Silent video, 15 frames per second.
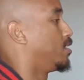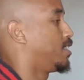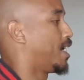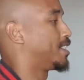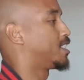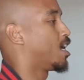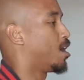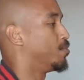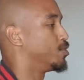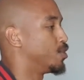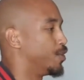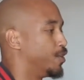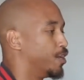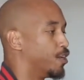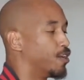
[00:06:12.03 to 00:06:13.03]
That's how I'm
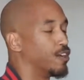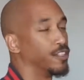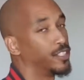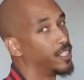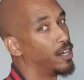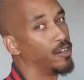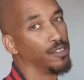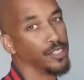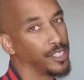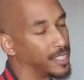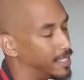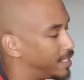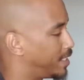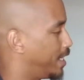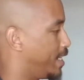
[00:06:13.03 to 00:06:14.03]
doing it. Ozil, you
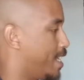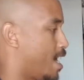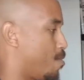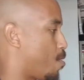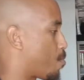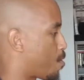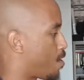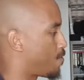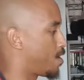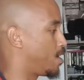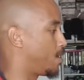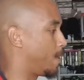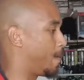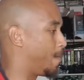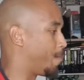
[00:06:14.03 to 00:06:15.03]
can sit down, my brother.